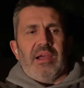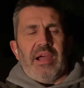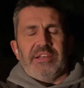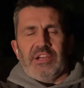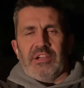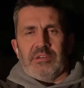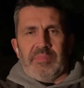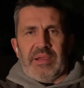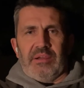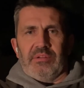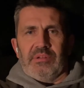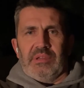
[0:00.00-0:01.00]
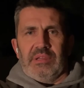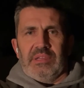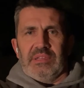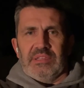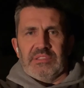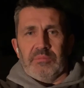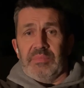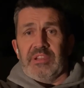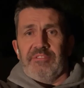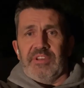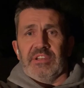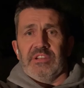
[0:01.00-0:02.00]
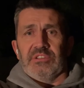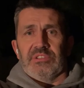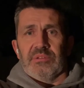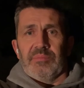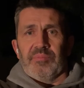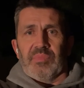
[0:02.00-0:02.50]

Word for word: I talked about some big failures,